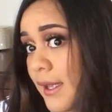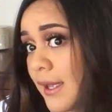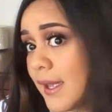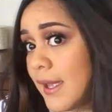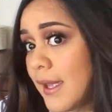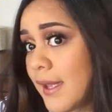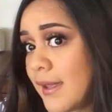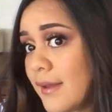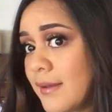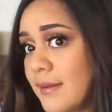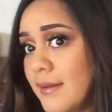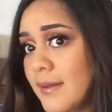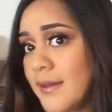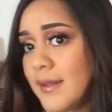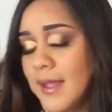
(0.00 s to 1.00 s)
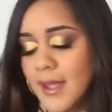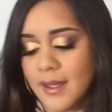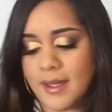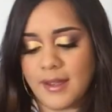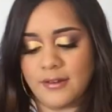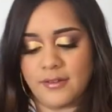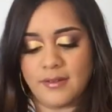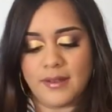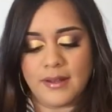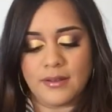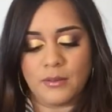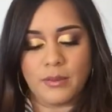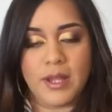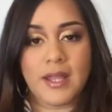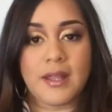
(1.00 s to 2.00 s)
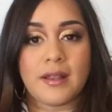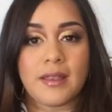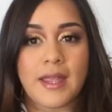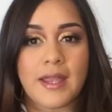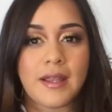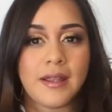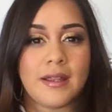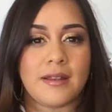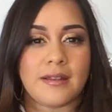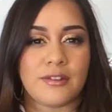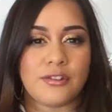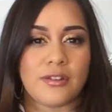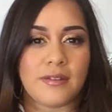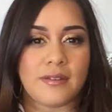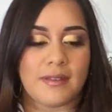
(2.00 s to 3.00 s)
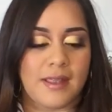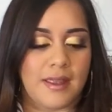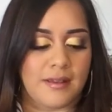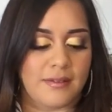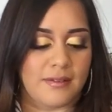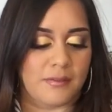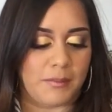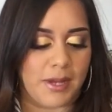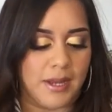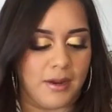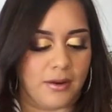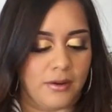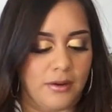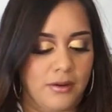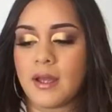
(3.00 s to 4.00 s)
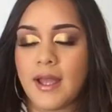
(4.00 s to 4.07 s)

And yeah, I just like the way it like conditions the ends of my hair.